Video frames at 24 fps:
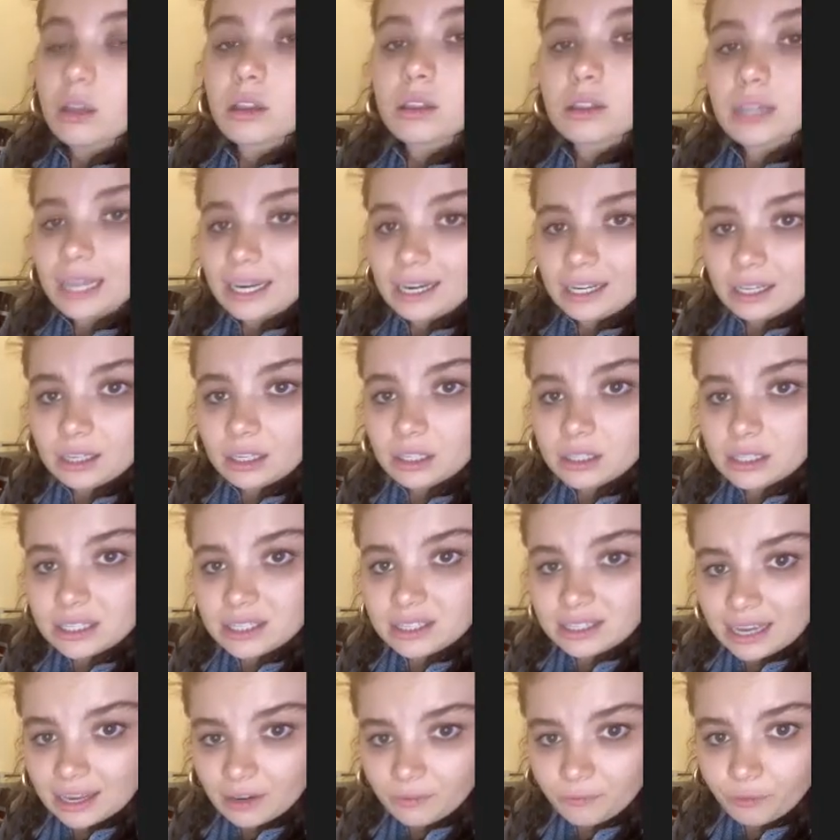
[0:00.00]
letting it
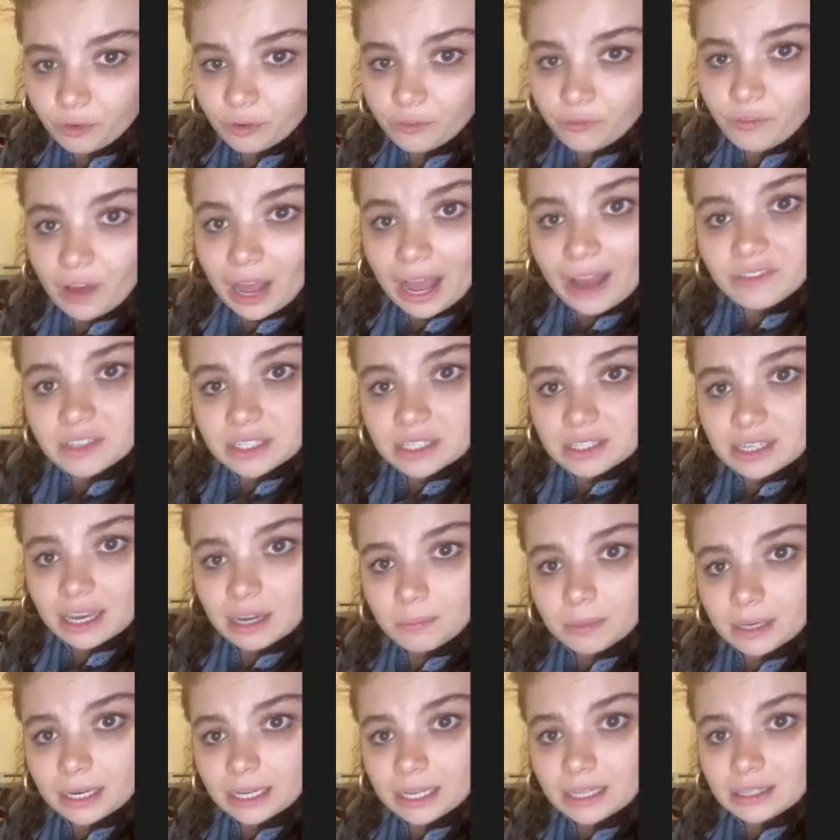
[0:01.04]
sit for 5 to 10
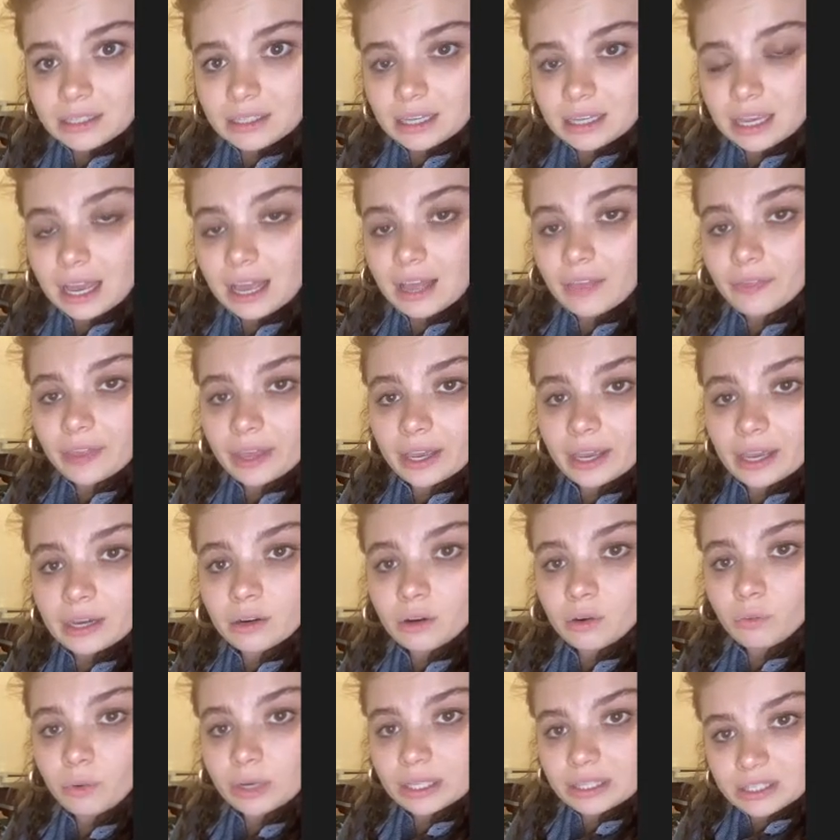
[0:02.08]
minutes, and then
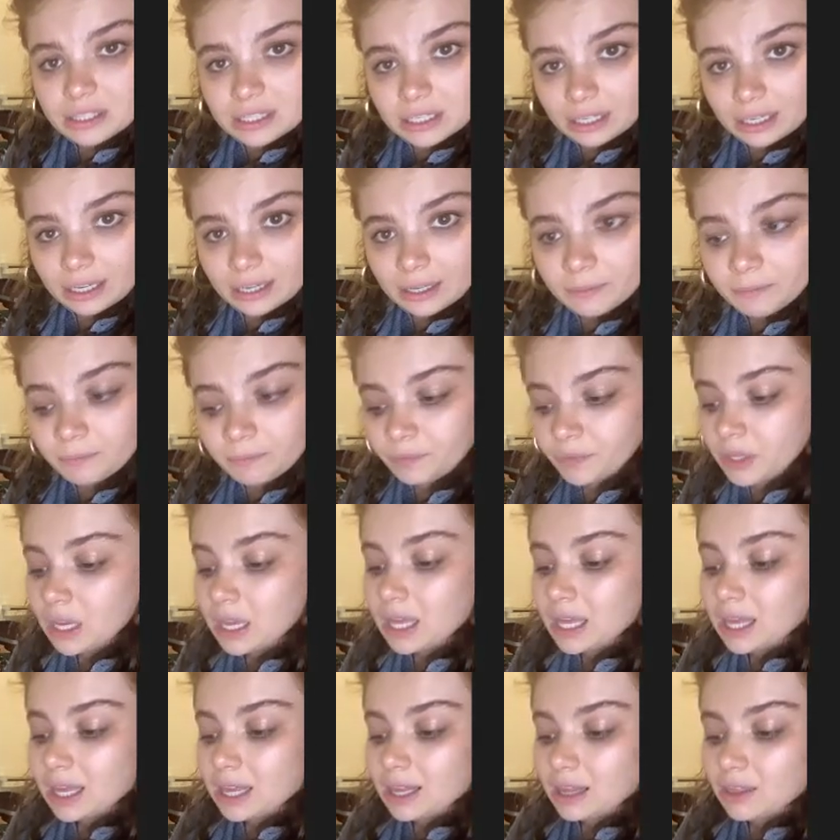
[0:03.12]
rinsing it,
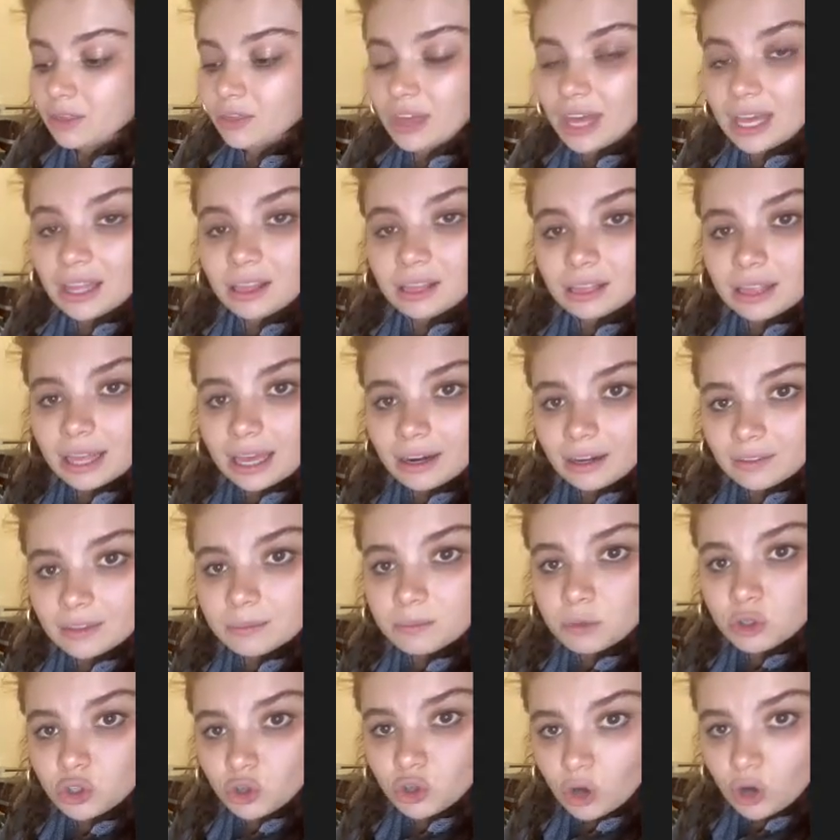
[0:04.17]
then letting
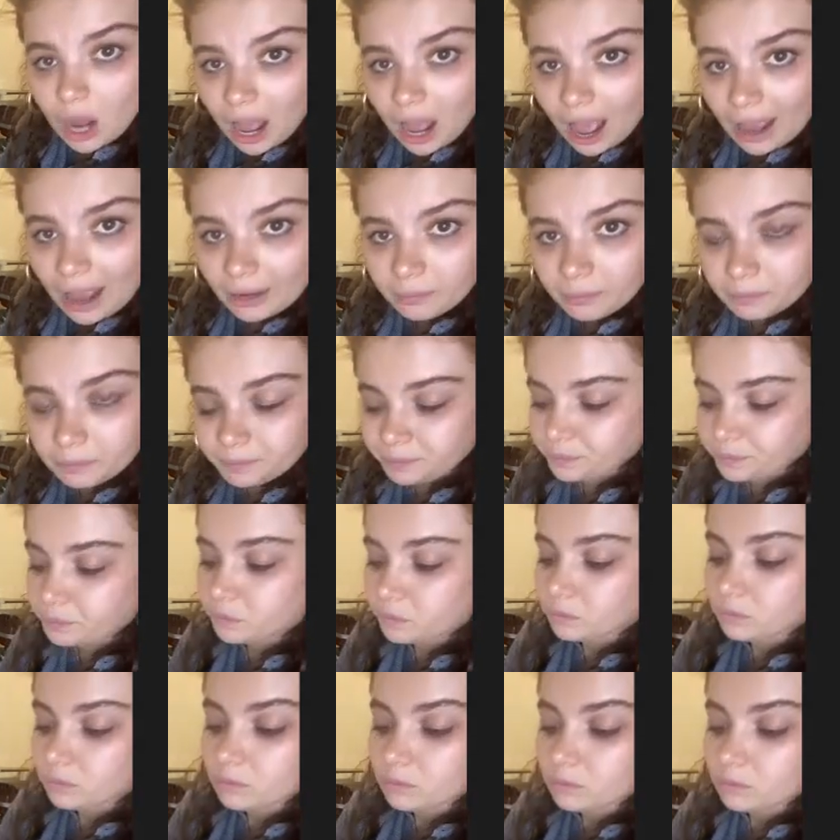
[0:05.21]
them dry,
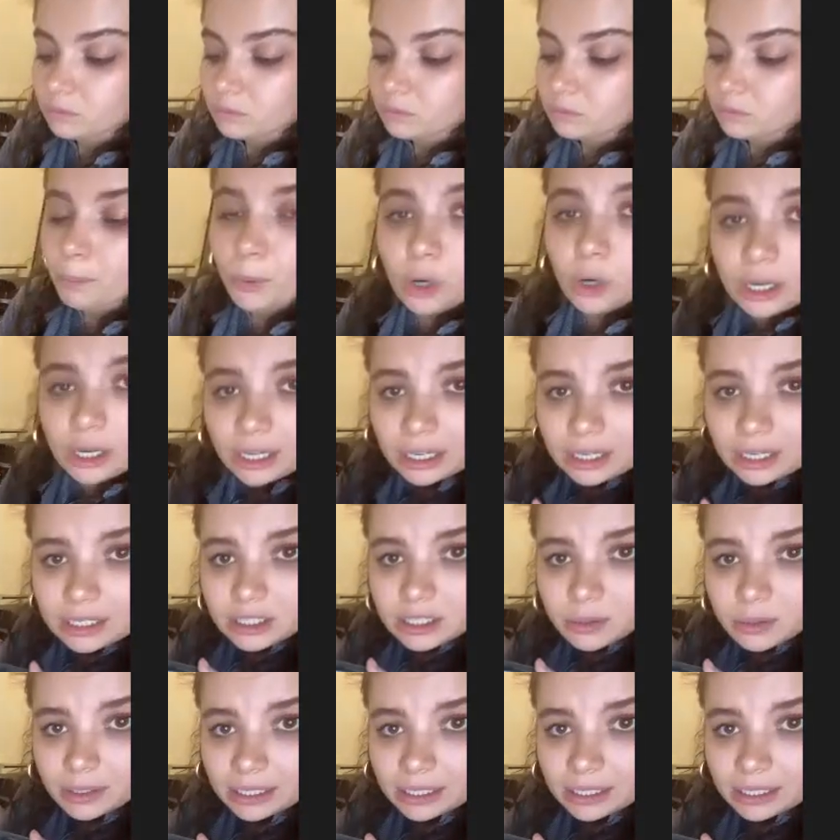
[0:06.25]
putting it into a